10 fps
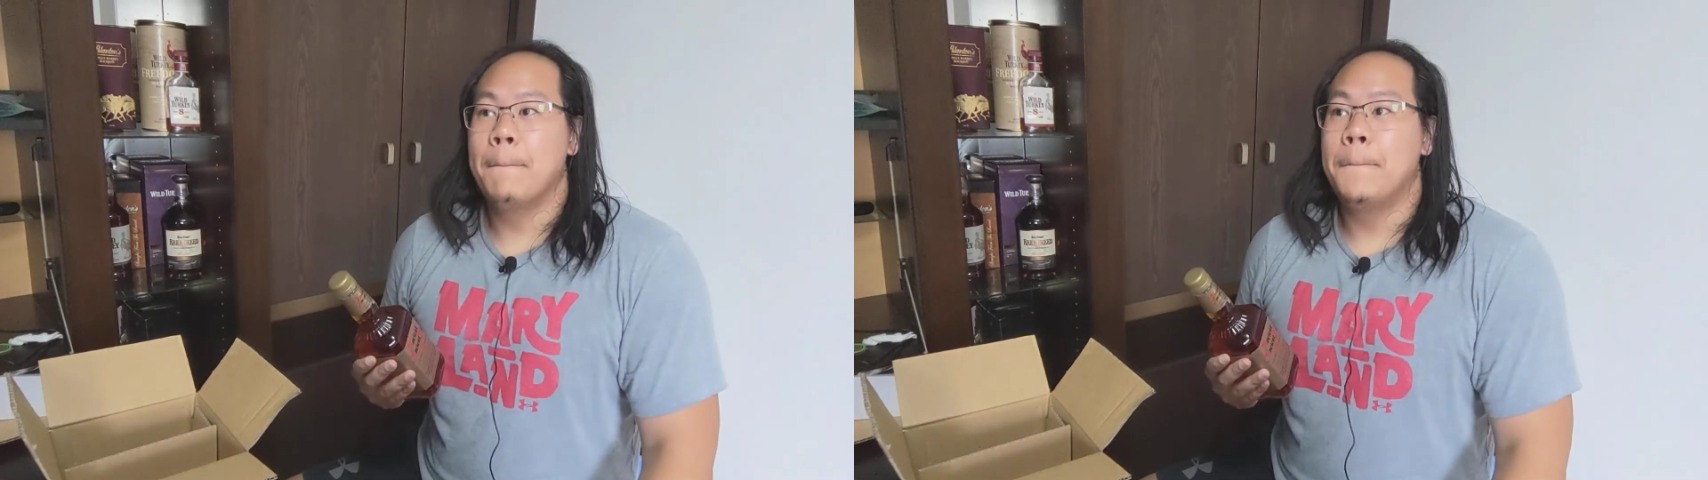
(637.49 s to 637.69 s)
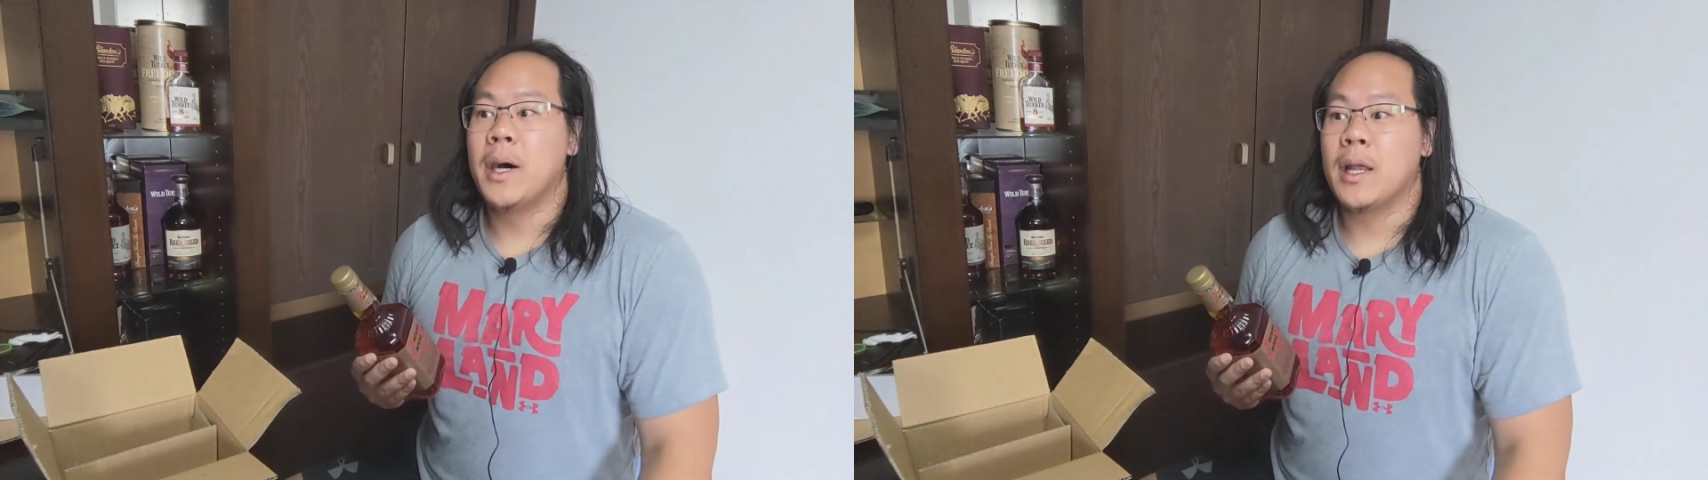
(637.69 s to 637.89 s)

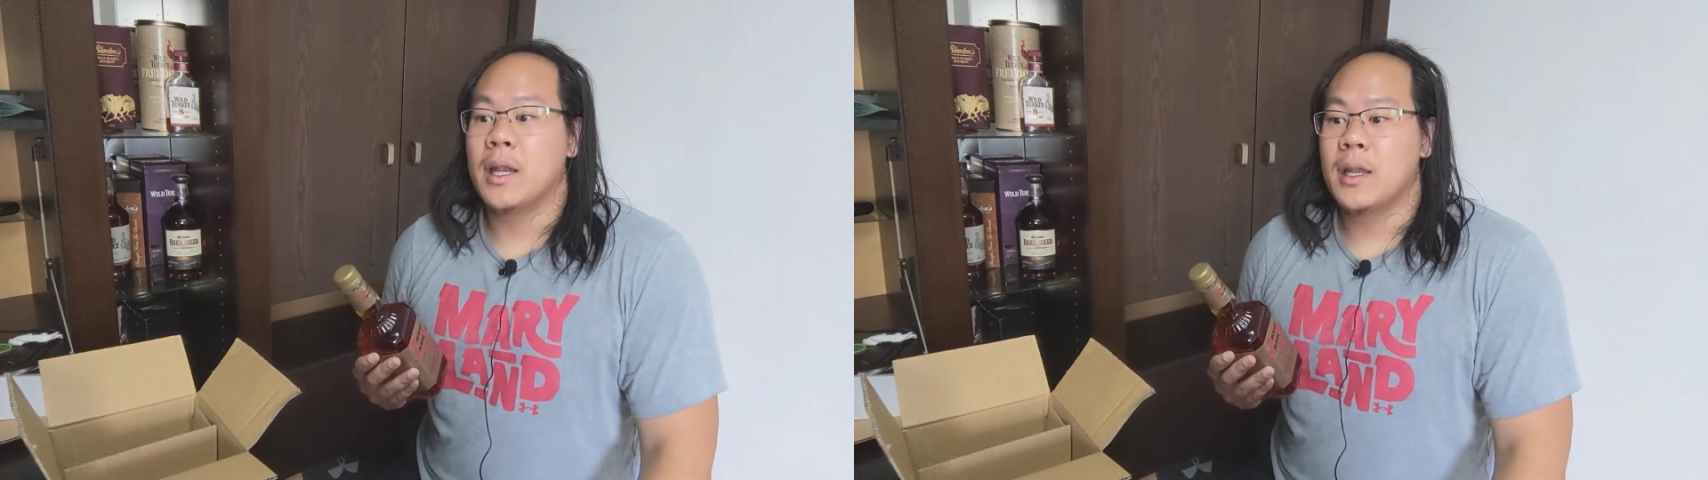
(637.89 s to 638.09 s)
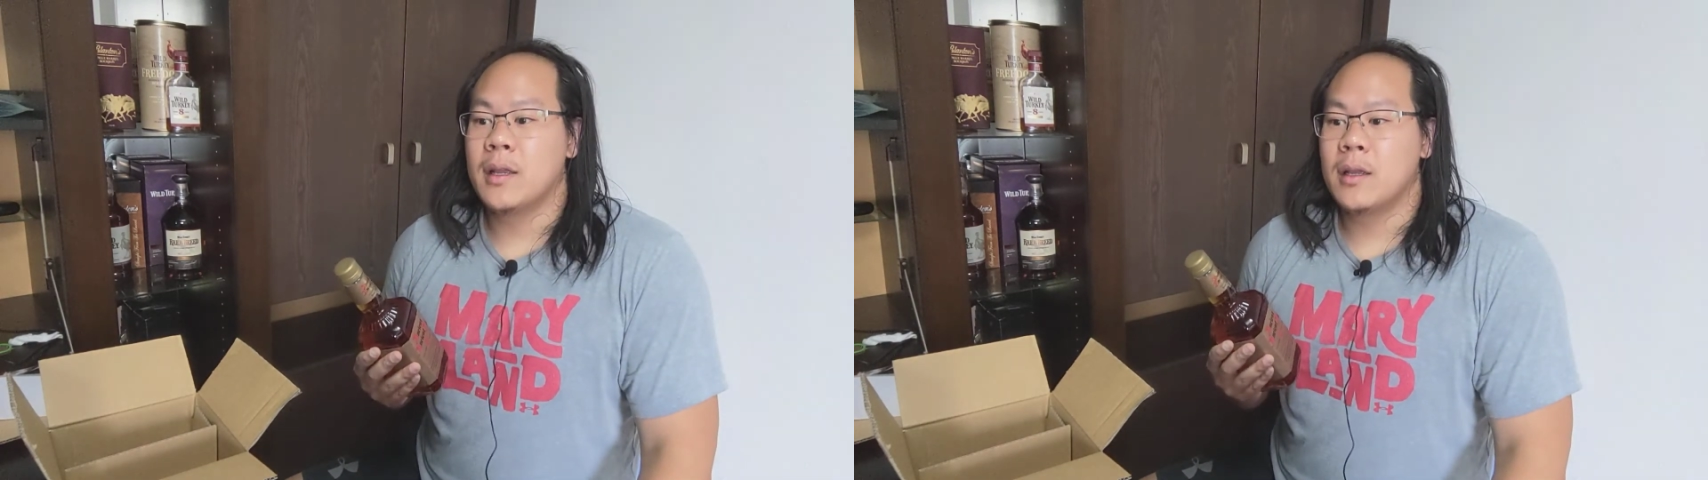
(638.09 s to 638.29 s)

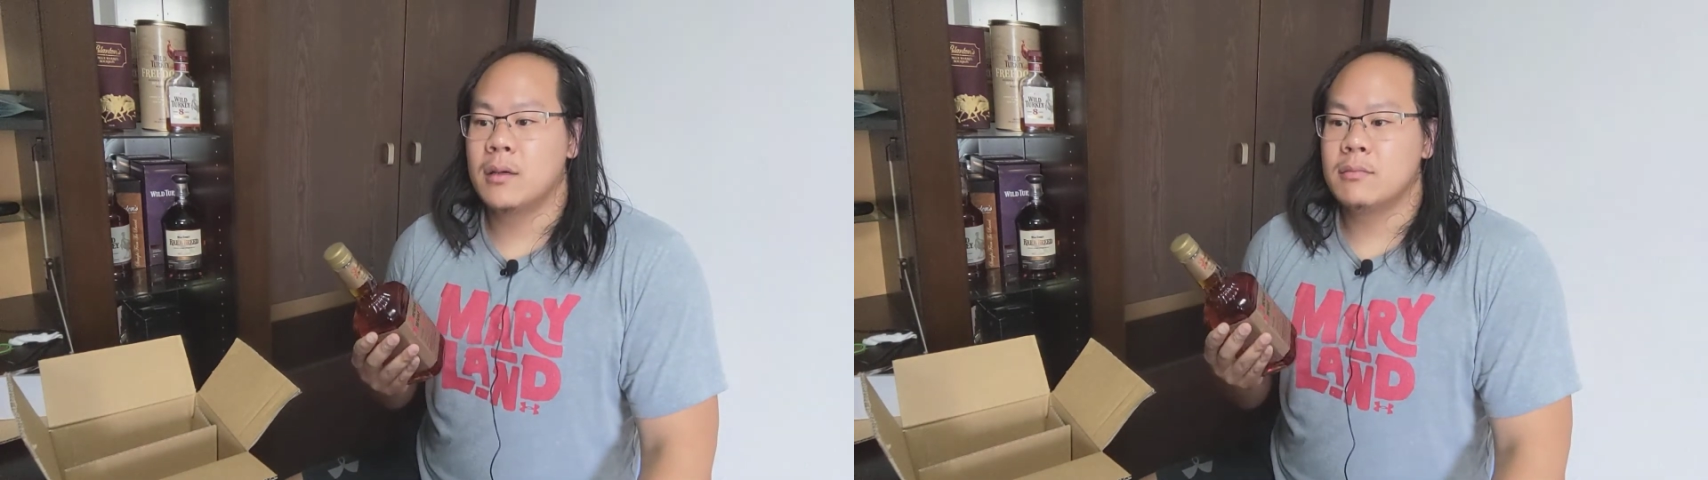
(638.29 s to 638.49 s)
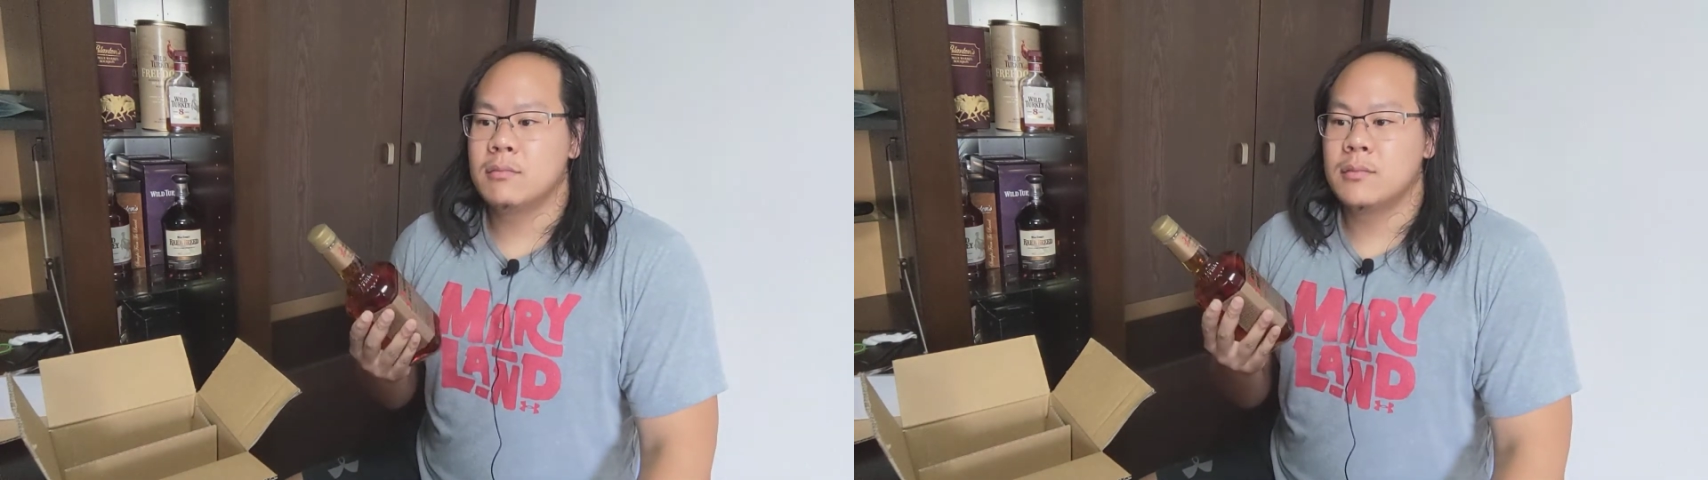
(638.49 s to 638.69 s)
But, you
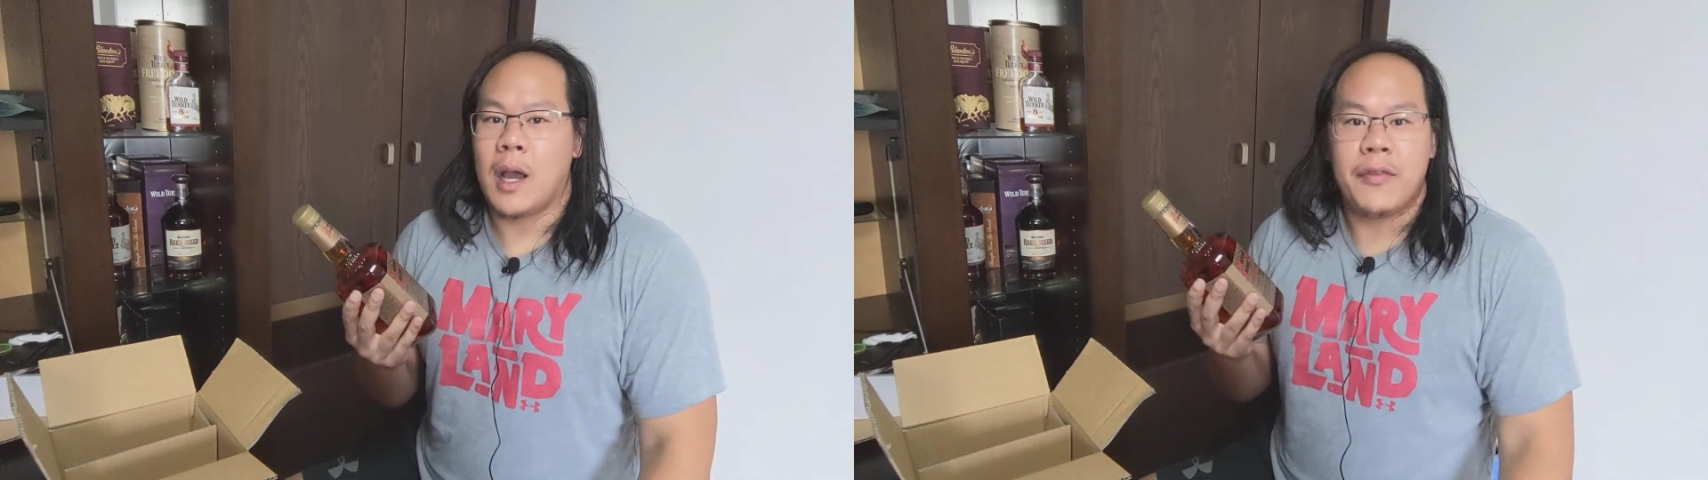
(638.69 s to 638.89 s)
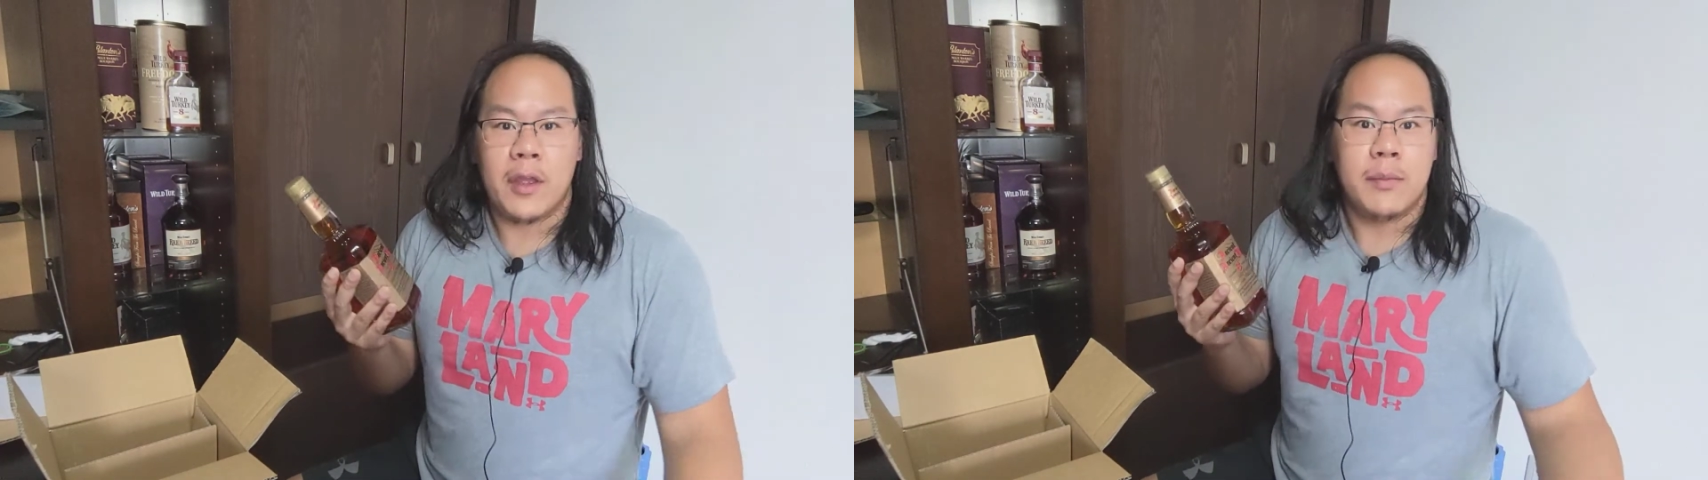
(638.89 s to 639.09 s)
know,
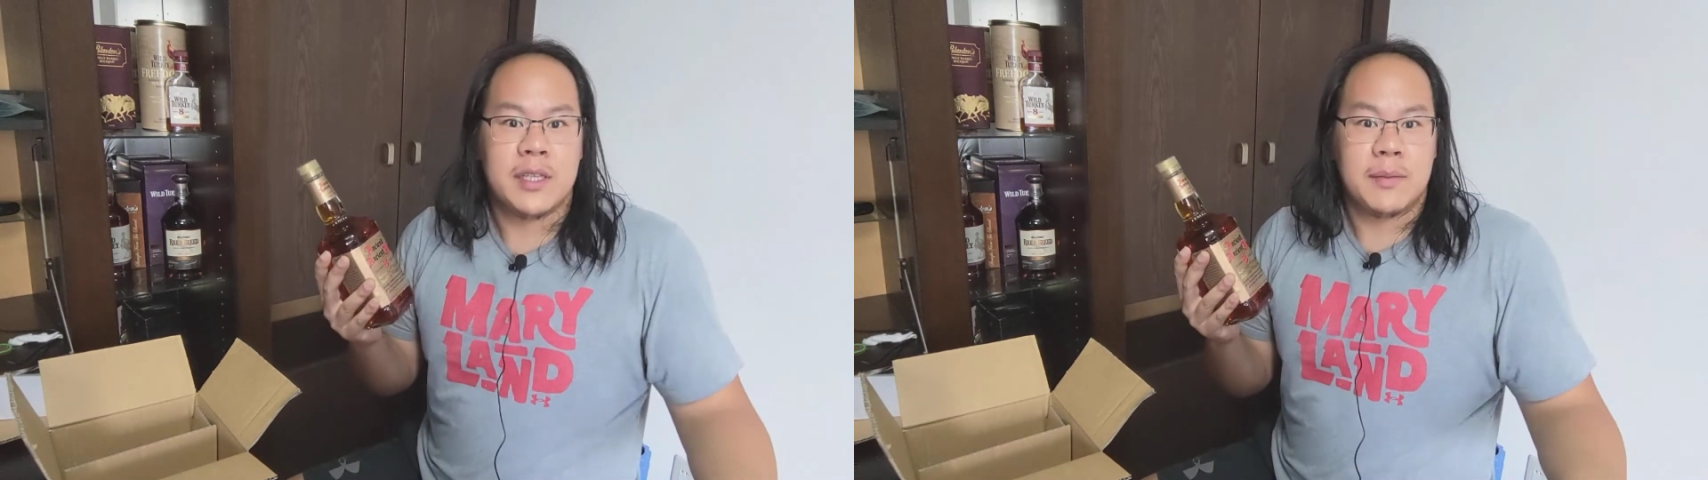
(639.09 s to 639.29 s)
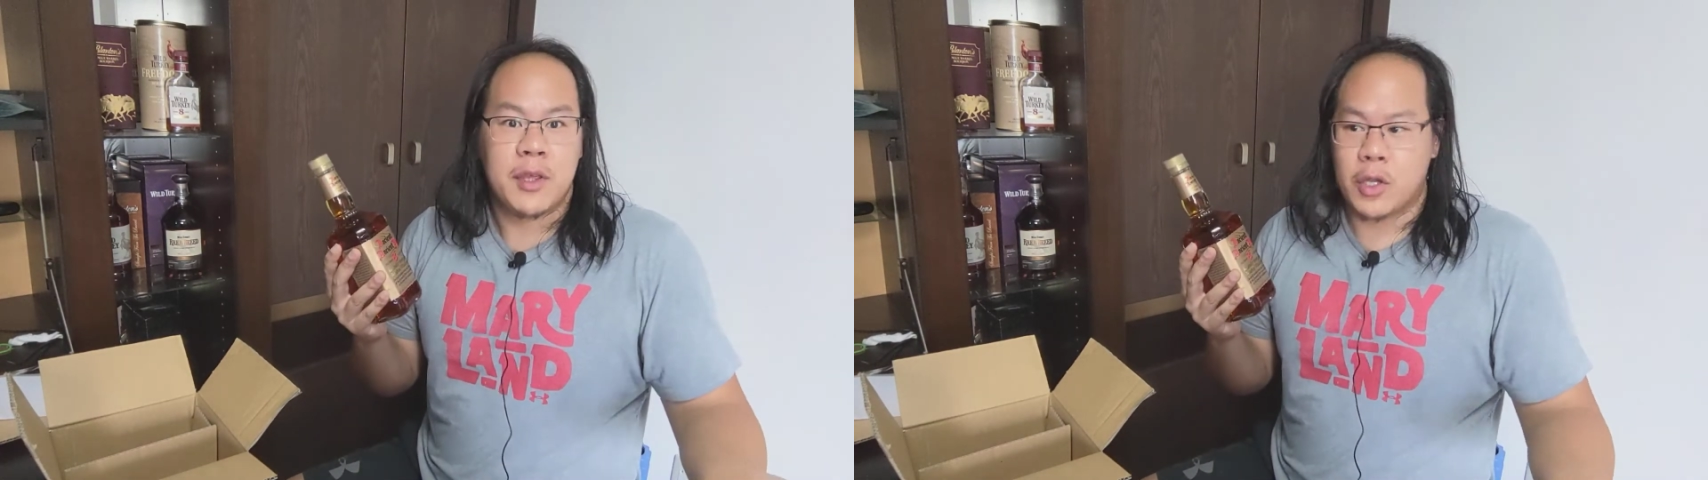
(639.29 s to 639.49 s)
I think it'll be
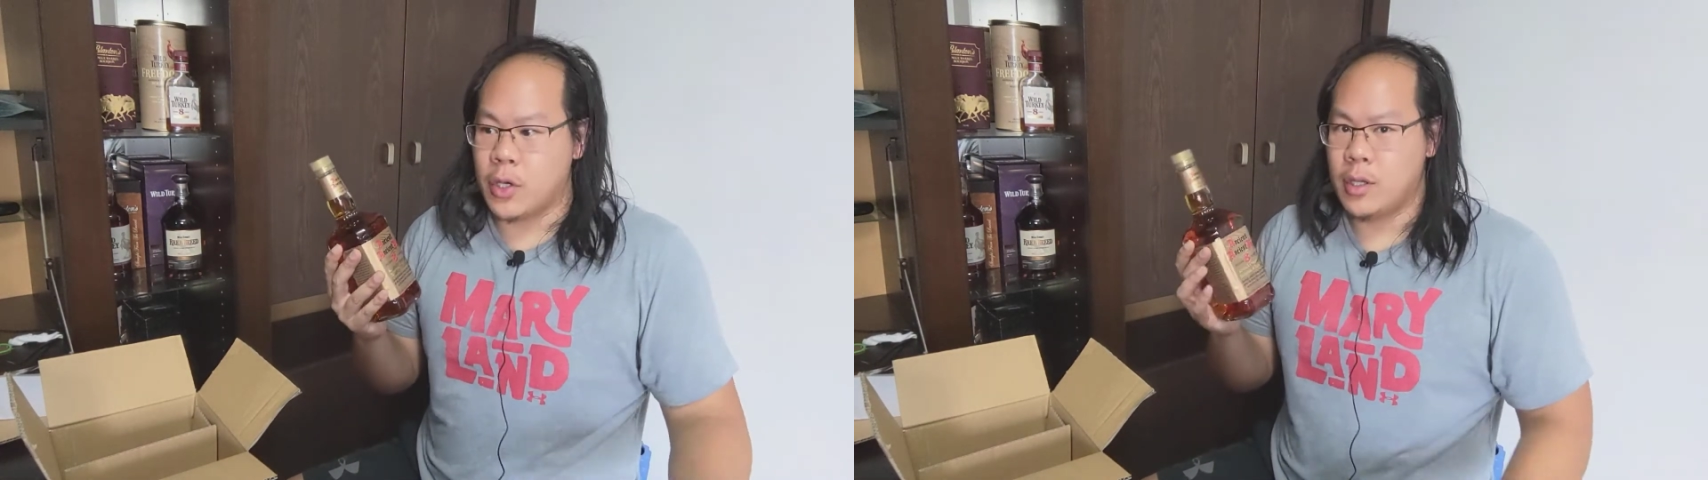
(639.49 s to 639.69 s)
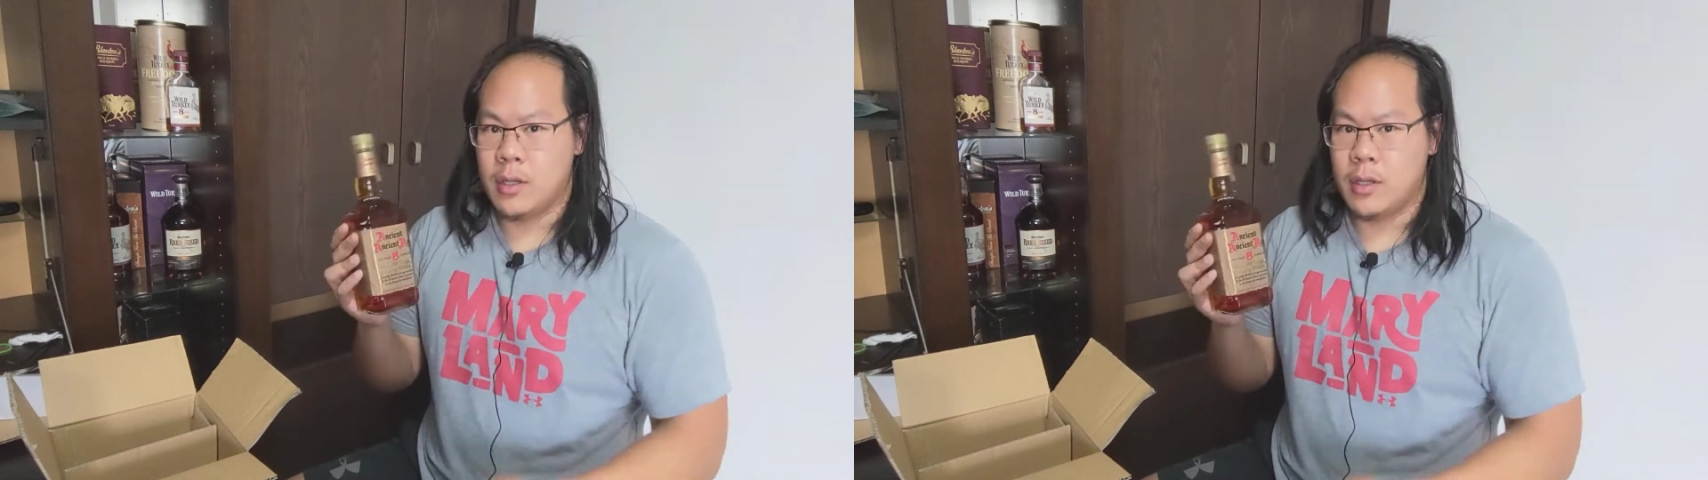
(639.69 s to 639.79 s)
something good.